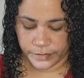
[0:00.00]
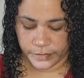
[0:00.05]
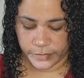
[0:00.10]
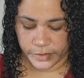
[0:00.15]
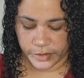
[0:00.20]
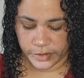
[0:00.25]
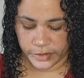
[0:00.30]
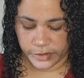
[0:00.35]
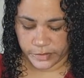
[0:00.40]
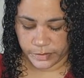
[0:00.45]

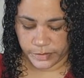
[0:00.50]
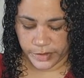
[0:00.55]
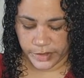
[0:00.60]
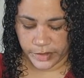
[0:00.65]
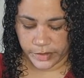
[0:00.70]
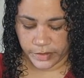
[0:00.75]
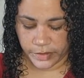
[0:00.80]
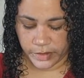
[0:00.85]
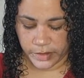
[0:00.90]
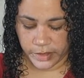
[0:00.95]
Just
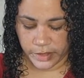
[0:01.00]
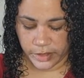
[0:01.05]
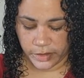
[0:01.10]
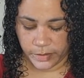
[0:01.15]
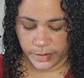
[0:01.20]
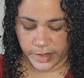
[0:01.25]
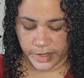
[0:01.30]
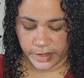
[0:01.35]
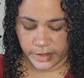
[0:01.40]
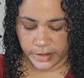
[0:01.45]
sprinkle a little
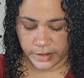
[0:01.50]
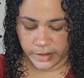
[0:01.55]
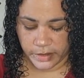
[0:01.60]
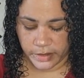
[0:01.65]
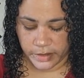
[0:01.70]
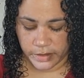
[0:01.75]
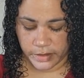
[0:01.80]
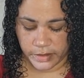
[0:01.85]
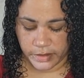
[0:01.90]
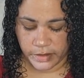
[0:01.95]
bit
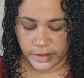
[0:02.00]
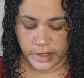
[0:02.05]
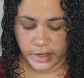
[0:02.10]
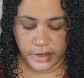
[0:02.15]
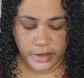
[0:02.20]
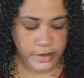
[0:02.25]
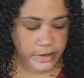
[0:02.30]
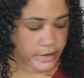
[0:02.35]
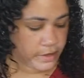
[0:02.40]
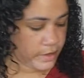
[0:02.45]

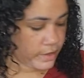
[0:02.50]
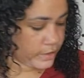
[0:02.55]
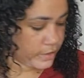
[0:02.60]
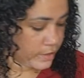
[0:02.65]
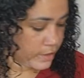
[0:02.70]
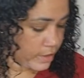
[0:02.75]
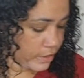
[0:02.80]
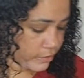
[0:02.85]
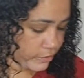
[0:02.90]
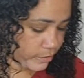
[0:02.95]
there, and
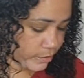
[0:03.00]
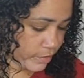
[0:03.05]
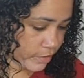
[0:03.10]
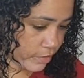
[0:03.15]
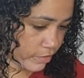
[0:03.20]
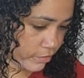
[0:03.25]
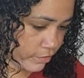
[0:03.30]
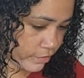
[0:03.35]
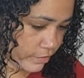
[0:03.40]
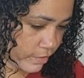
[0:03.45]
then I'll
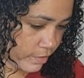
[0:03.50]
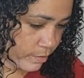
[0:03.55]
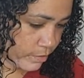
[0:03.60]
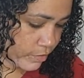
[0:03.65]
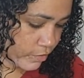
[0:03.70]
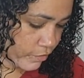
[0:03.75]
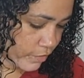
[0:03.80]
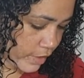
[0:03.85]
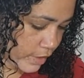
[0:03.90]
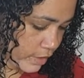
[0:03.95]
sprinkle some
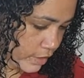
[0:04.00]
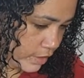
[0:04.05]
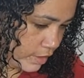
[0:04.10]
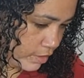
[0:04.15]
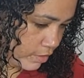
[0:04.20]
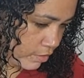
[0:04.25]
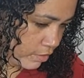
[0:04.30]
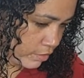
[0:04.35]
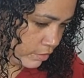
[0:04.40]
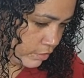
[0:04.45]
directly
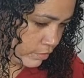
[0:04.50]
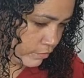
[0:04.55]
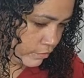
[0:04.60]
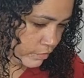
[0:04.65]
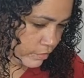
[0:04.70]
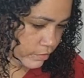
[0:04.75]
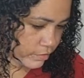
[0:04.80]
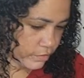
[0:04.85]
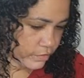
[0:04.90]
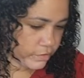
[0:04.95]
on the
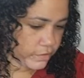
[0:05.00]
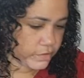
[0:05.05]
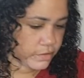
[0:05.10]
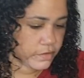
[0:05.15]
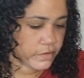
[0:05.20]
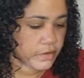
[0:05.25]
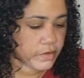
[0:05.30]
roots.